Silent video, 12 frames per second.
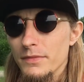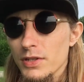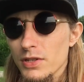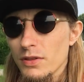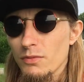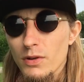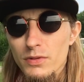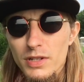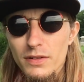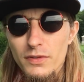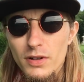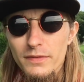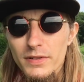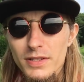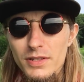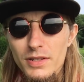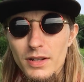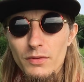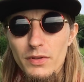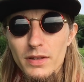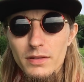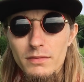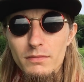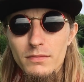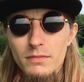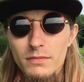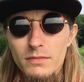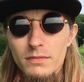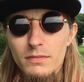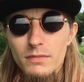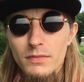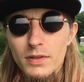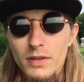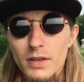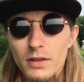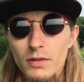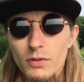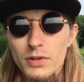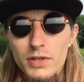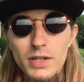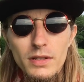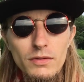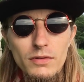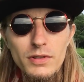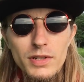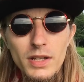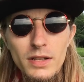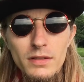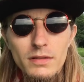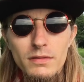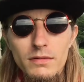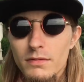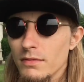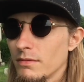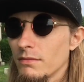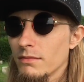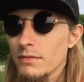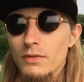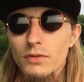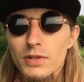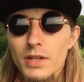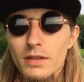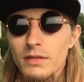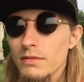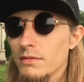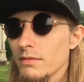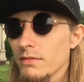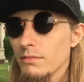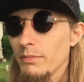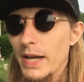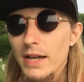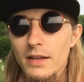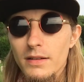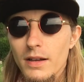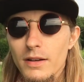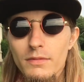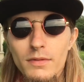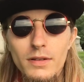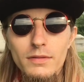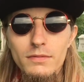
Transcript: There's nothing wrong with self-confidence, I don't think. Or is that, or is that, or is that bad? I don't.